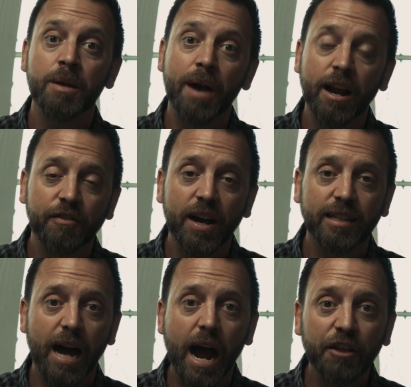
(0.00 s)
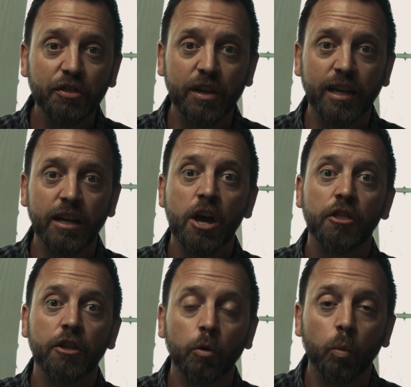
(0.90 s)
Matter of fact, I think
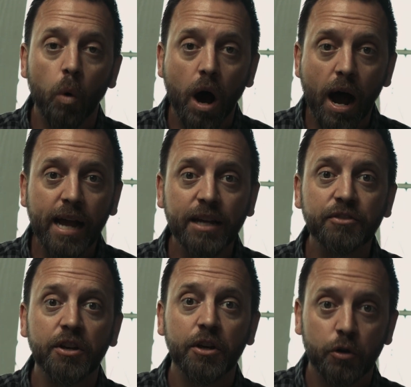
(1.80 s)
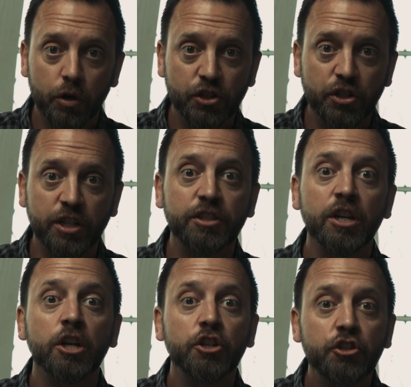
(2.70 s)
that wise Christians
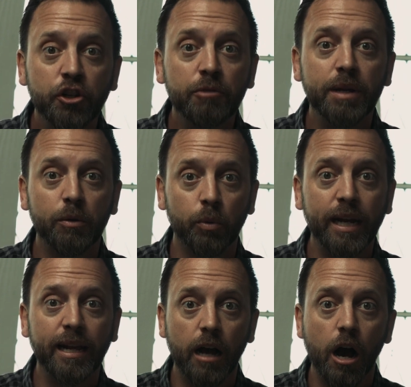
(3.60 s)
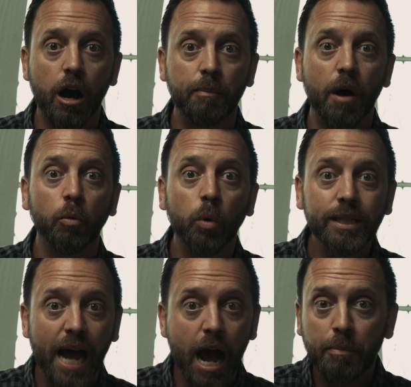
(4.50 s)
should be reading up on
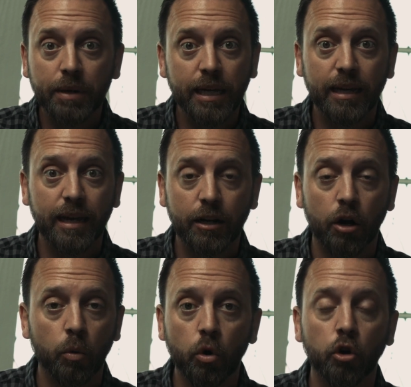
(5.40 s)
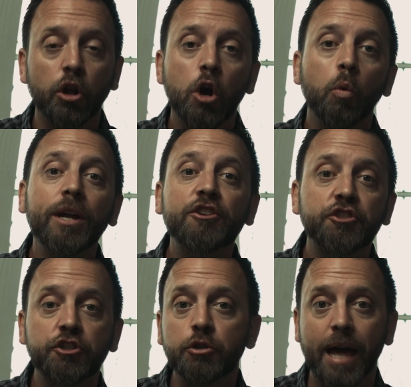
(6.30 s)
what's happening in our world. We
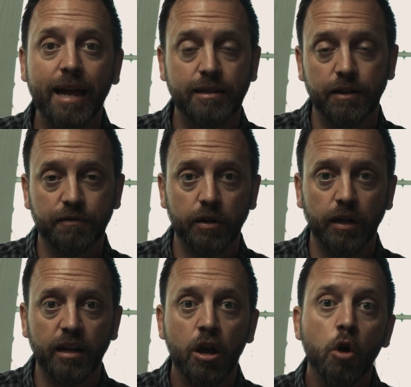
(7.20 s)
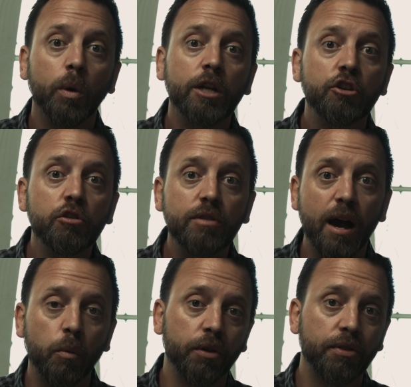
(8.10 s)
just do that differently. We do
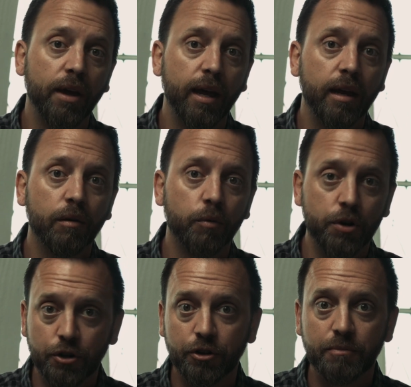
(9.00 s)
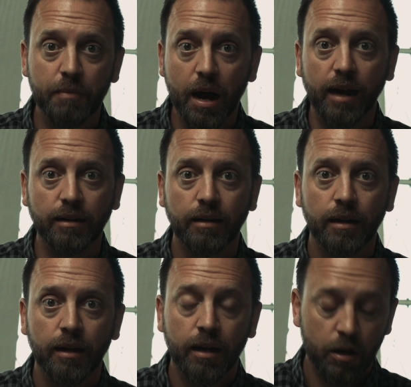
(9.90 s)
that with a renewed mind.
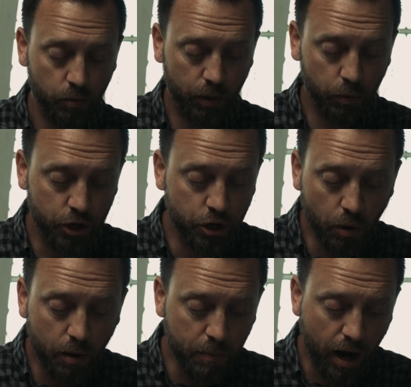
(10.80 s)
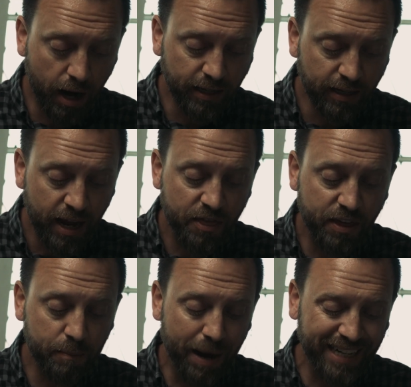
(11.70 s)
We renew our mind
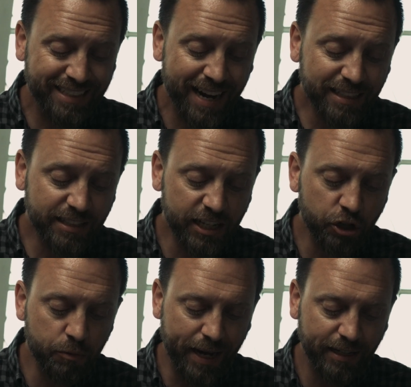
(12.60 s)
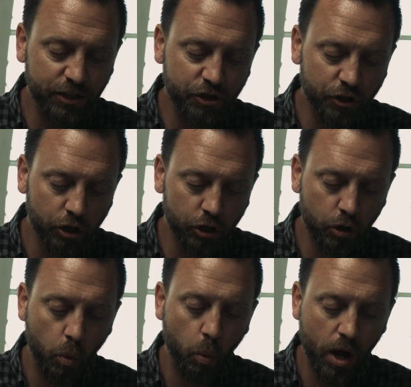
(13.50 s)
that by testing you may discern
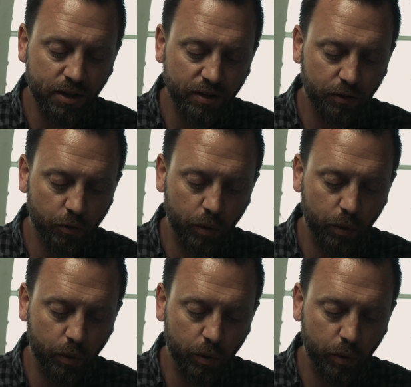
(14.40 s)
what the